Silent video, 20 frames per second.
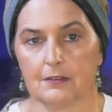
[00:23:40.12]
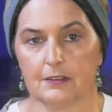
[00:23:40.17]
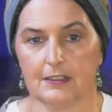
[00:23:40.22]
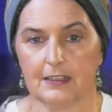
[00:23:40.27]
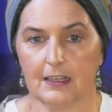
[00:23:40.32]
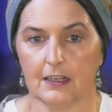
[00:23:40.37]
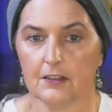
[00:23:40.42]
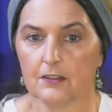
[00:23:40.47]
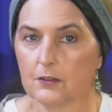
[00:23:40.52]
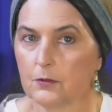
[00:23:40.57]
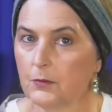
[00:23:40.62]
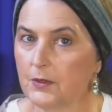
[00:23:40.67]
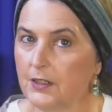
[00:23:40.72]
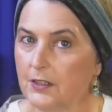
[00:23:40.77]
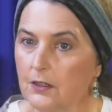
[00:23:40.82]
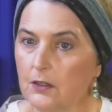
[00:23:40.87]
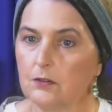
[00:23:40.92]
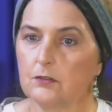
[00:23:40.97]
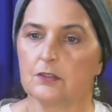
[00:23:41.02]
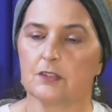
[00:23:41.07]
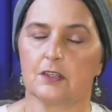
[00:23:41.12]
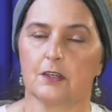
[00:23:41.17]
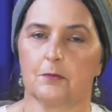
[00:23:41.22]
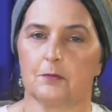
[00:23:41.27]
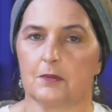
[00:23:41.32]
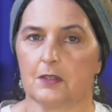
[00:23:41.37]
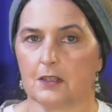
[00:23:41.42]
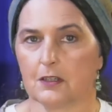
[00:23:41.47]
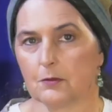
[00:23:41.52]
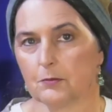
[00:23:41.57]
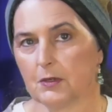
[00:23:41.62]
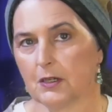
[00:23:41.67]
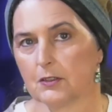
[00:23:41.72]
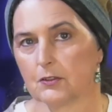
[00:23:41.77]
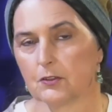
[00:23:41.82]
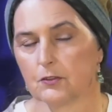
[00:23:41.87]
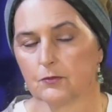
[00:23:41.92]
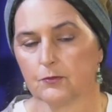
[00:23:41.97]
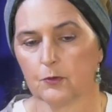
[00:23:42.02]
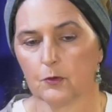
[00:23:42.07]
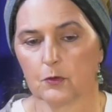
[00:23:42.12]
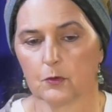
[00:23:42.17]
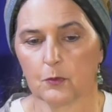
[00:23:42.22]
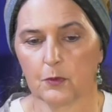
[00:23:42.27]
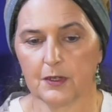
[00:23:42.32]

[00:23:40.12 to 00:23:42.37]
Now that we know something about the four